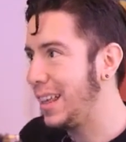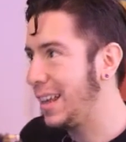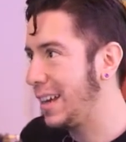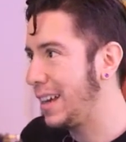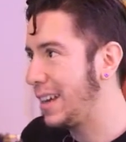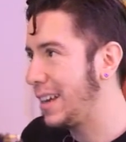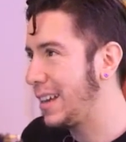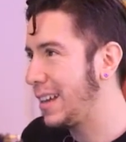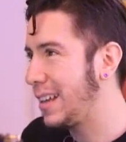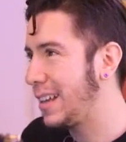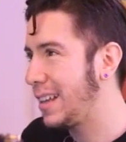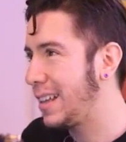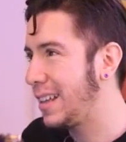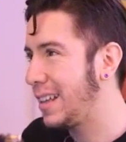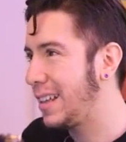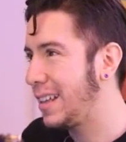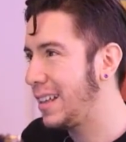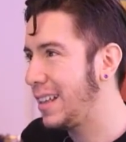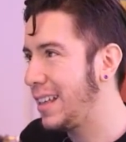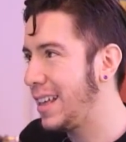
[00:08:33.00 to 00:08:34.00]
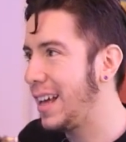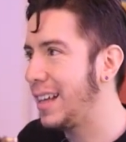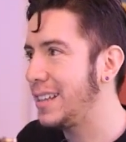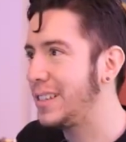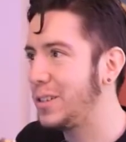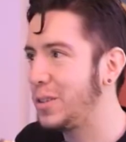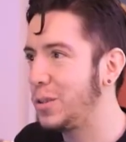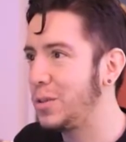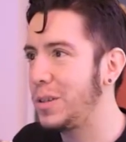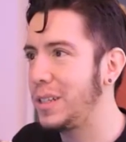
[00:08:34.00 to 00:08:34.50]
I think.
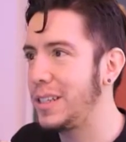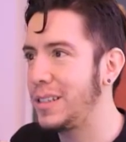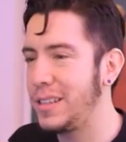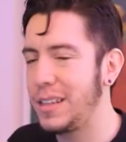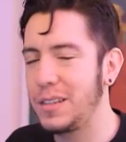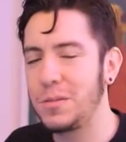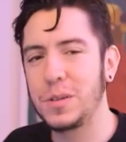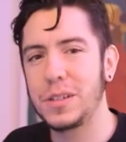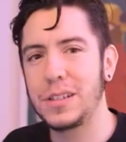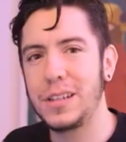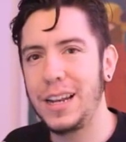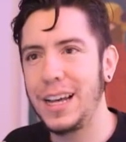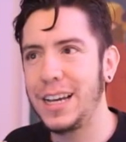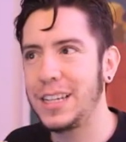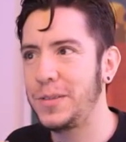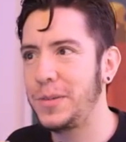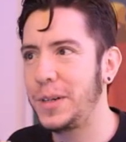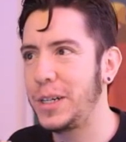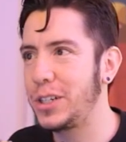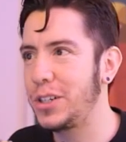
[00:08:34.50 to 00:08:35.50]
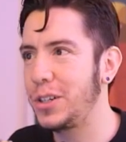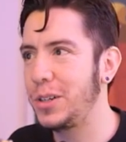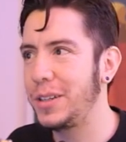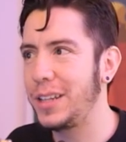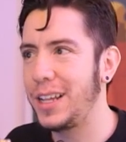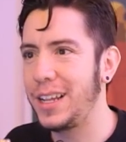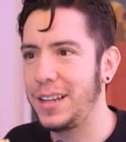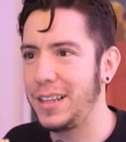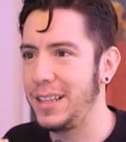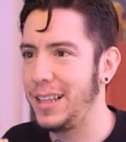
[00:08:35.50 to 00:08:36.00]
Yes, 2.26 was the last version
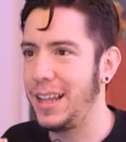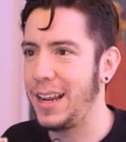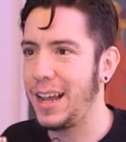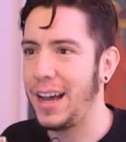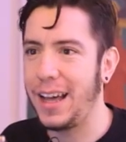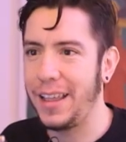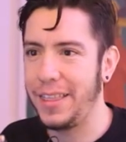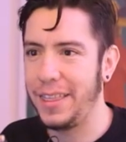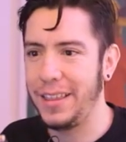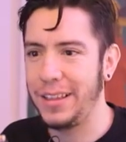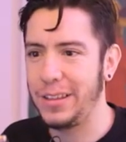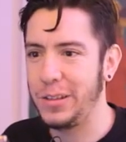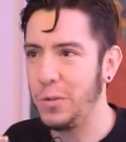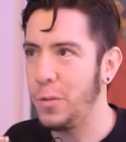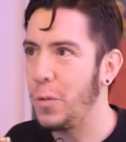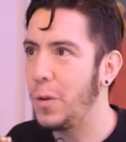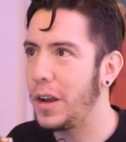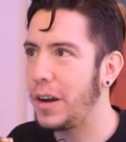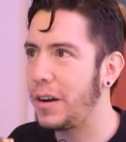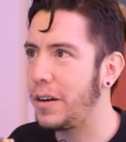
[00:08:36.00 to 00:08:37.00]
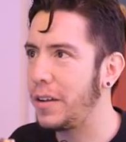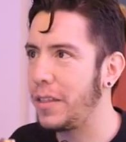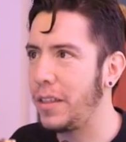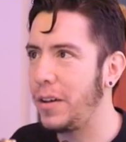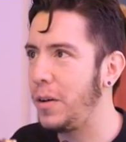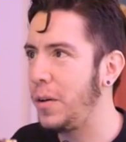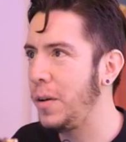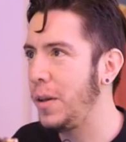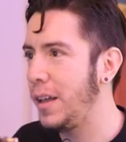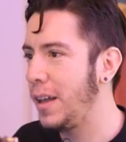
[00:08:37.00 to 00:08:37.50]
that had this
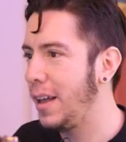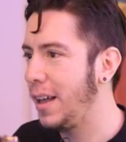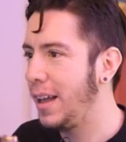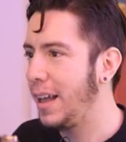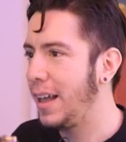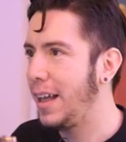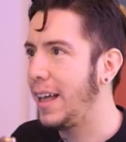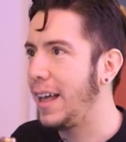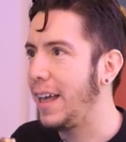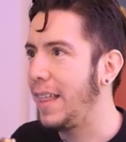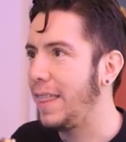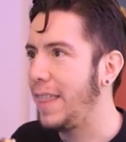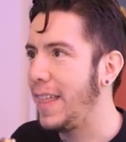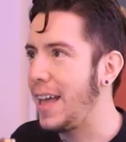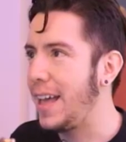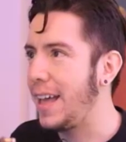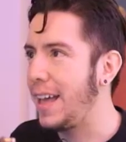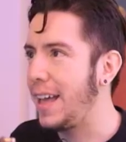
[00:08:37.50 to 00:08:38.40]
weirdo, and